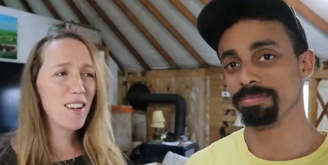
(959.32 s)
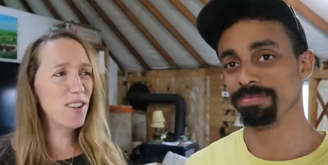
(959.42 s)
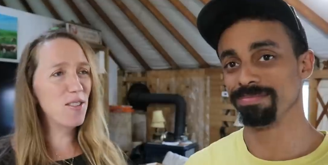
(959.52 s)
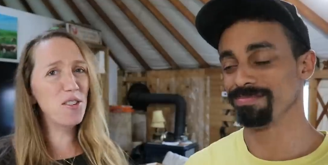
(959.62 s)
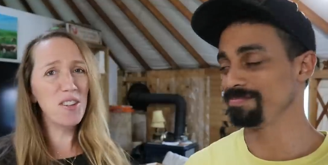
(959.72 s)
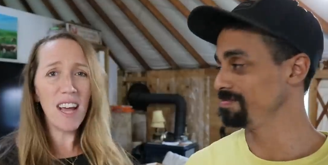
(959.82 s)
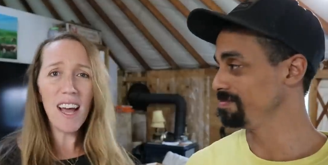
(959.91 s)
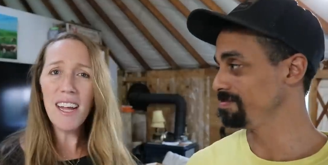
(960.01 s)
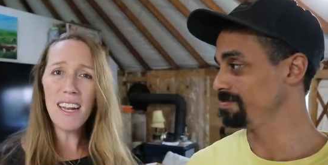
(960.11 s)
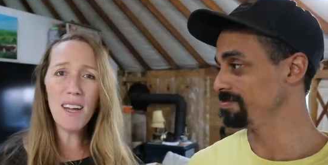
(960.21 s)
Speaker 1: So
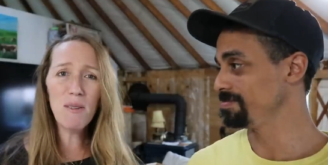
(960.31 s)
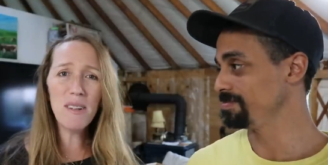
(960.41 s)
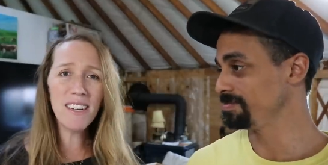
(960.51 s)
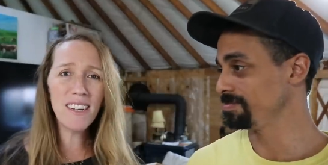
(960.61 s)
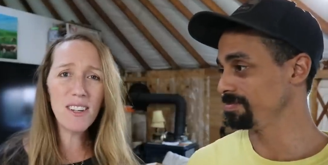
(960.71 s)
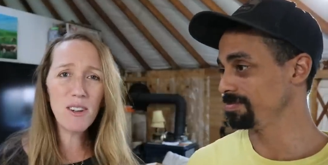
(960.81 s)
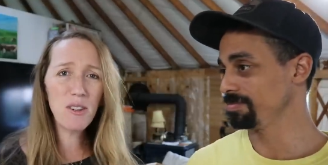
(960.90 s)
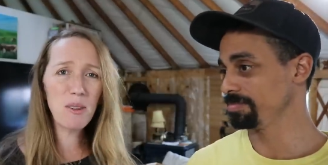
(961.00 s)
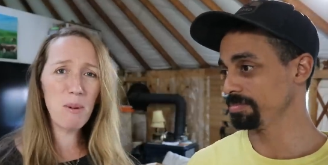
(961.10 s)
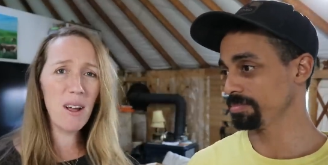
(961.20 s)
Josiah and I went down there to
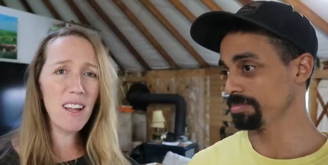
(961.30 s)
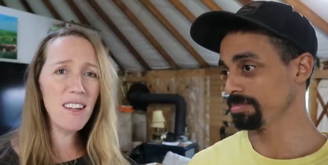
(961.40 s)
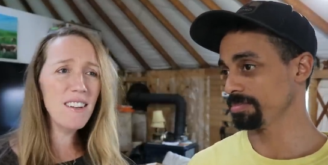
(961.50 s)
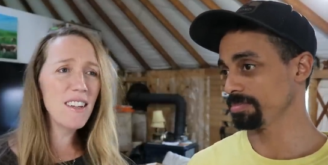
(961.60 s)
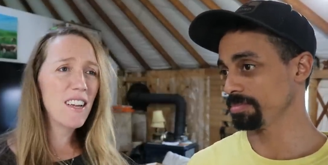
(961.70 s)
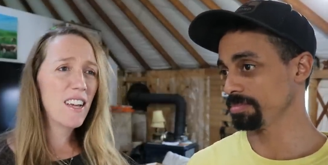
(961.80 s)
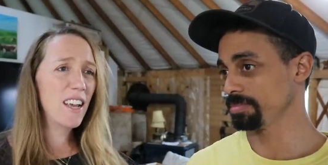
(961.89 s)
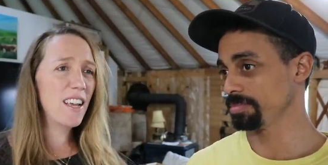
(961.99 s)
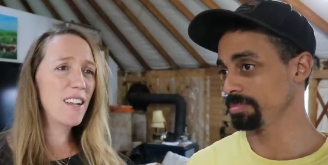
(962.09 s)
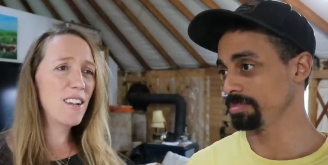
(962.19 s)
the pond
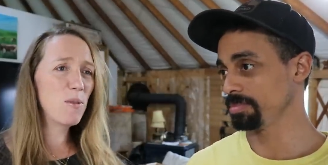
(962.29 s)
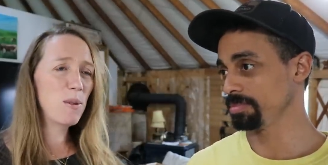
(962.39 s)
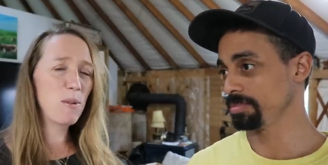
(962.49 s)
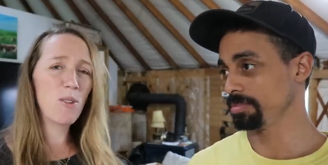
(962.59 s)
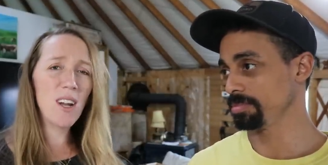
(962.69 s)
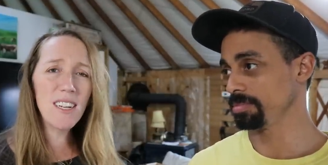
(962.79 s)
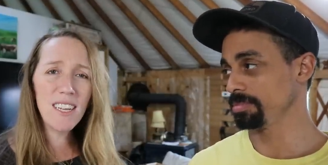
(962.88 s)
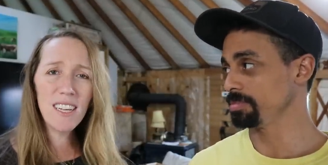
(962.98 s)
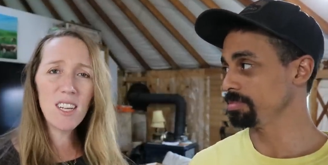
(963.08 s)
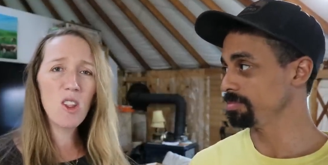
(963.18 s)
and we were trying to
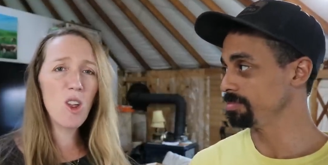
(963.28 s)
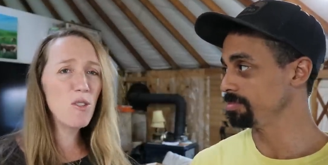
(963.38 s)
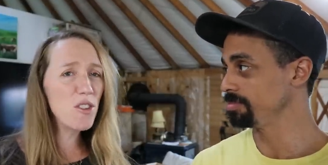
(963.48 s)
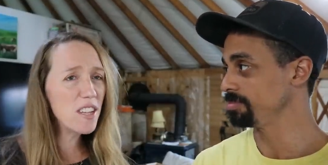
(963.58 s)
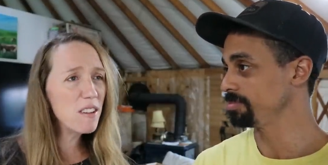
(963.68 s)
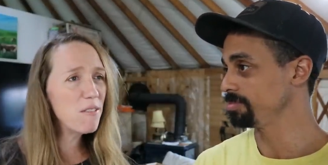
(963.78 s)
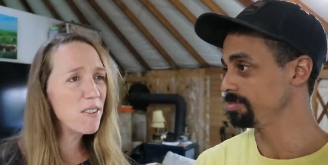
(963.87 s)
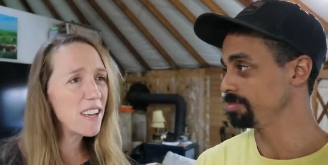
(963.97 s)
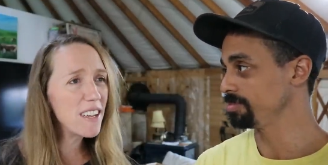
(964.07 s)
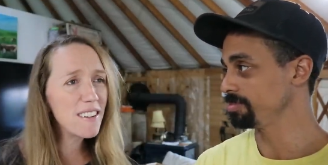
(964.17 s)
get it close to the
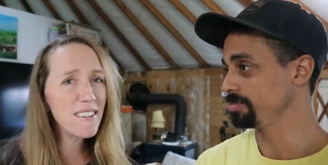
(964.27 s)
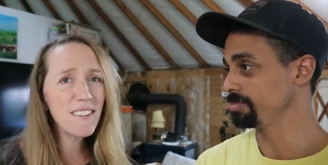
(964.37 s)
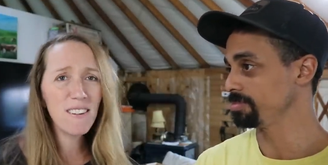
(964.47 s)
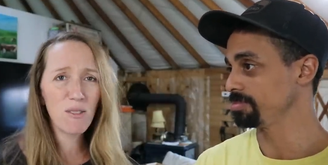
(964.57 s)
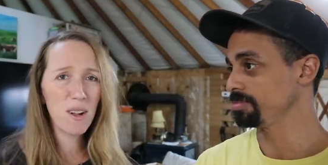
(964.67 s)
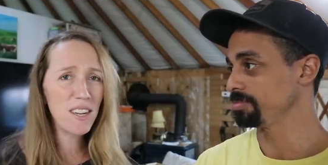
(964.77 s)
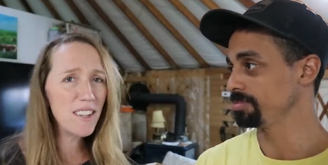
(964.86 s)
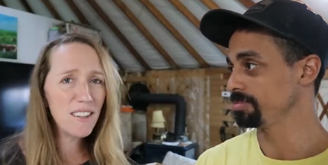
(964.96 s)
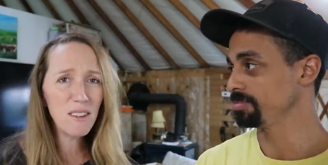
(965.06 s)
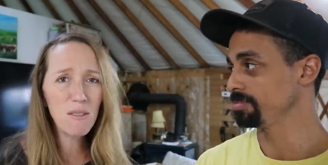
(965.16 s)
fence, to run it
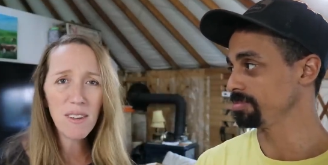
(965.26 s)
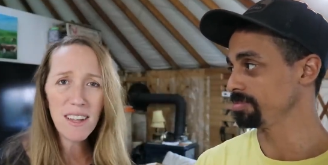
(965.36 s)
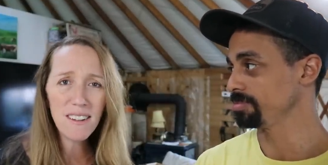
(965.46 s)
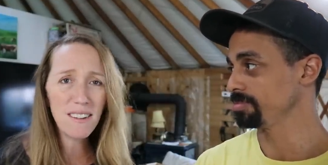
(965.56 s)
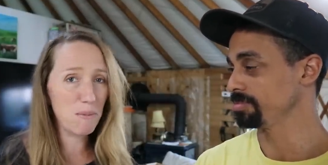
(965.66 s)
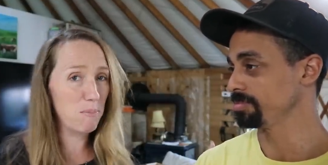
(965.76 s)
into the fence, to